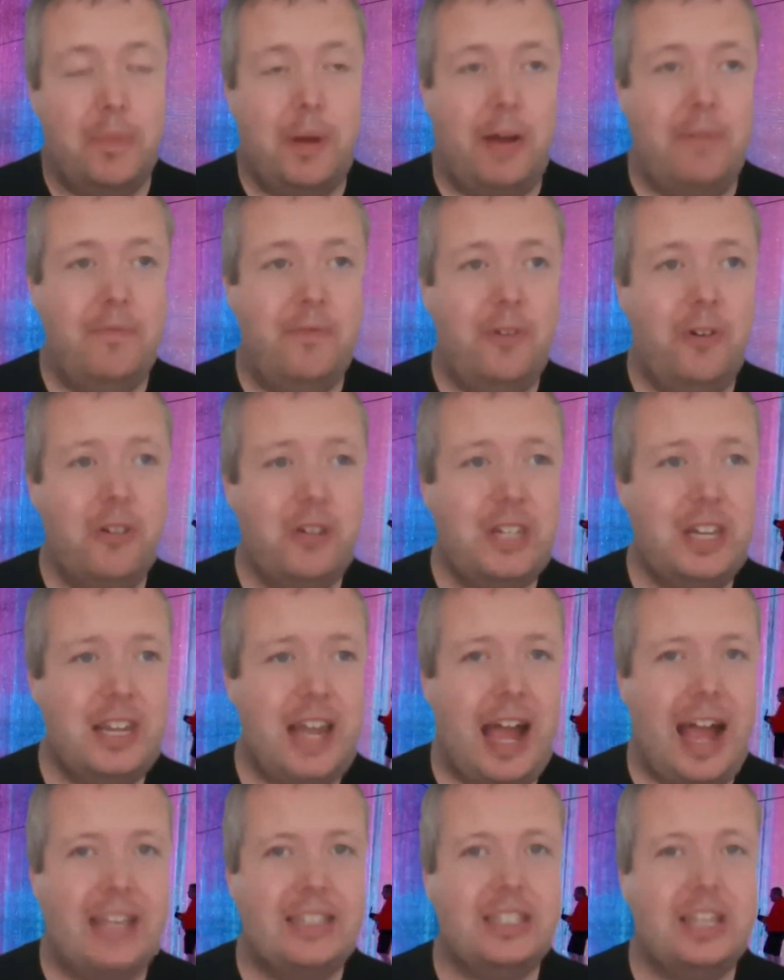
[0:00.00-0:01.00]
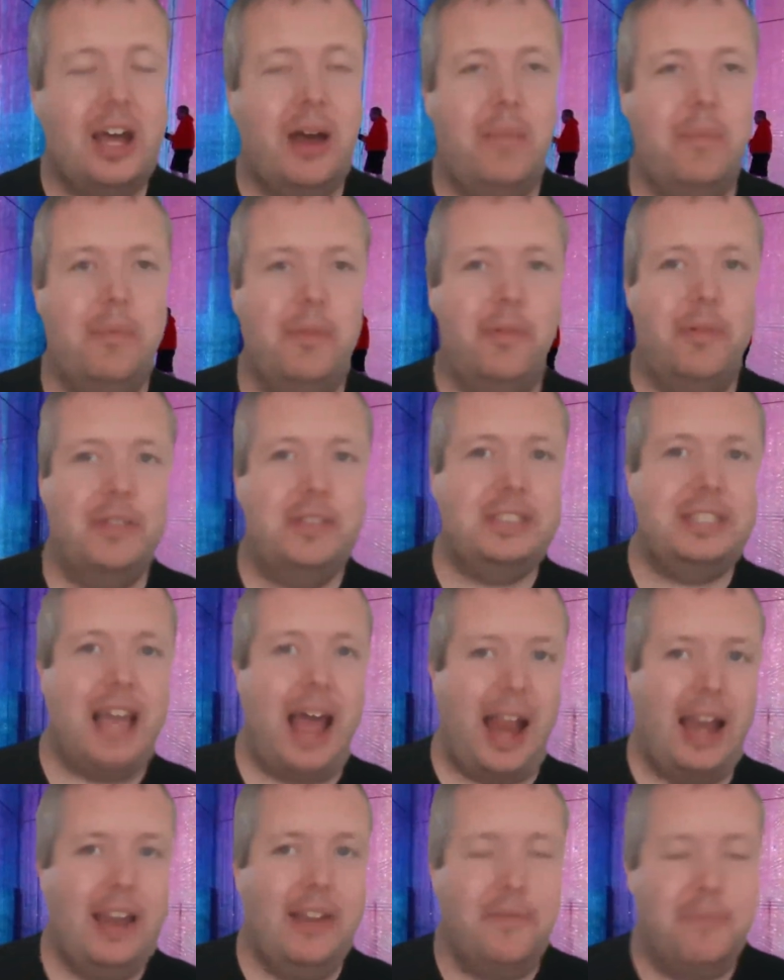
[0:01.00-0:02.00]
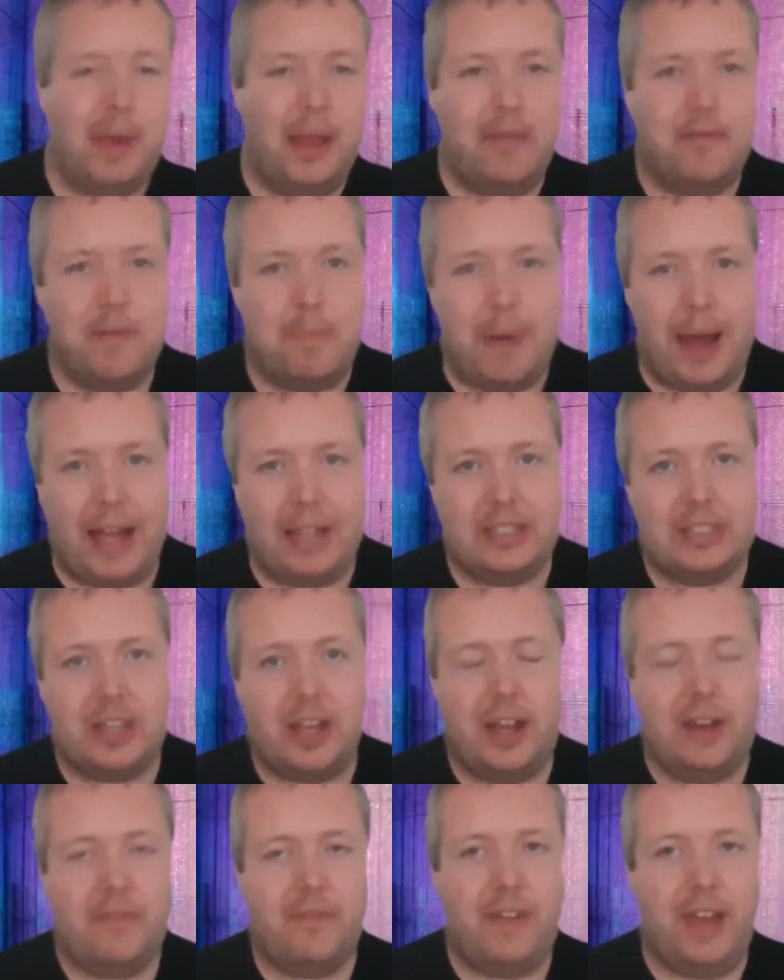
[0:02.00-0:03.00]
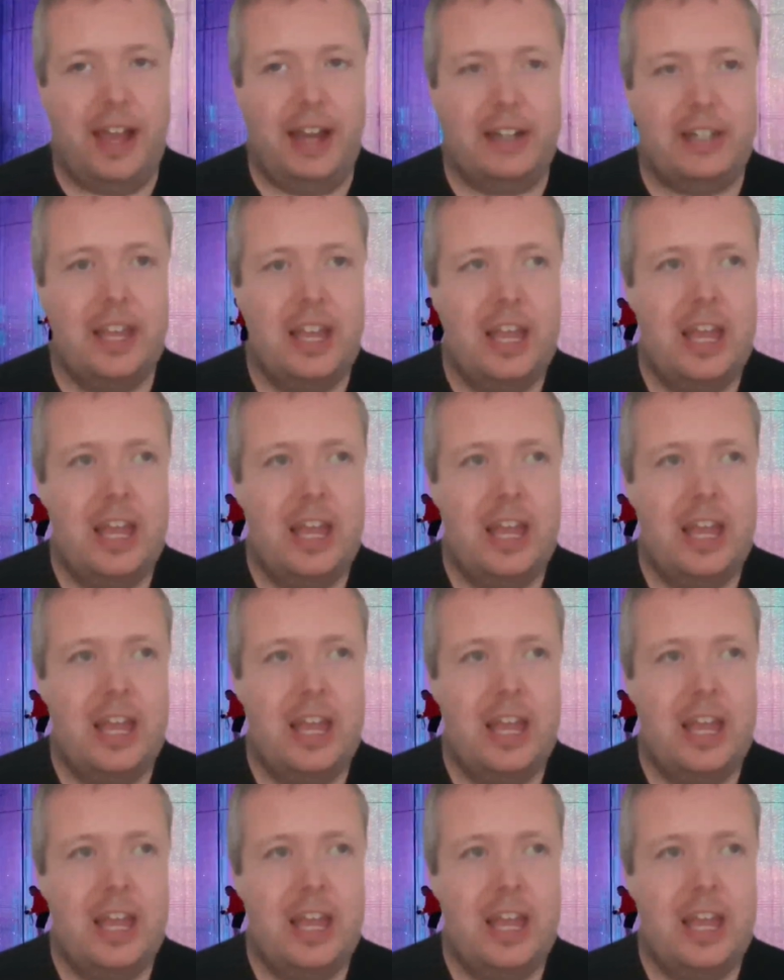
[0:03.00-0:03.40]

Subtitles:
but unfortunately that has come with sadly a bit of a bad side effect.